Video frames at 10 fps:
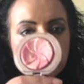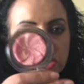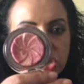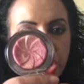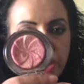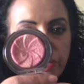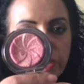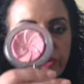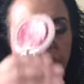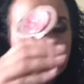the shape
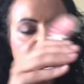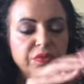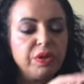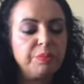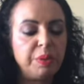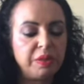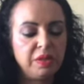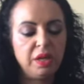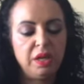of it is different, but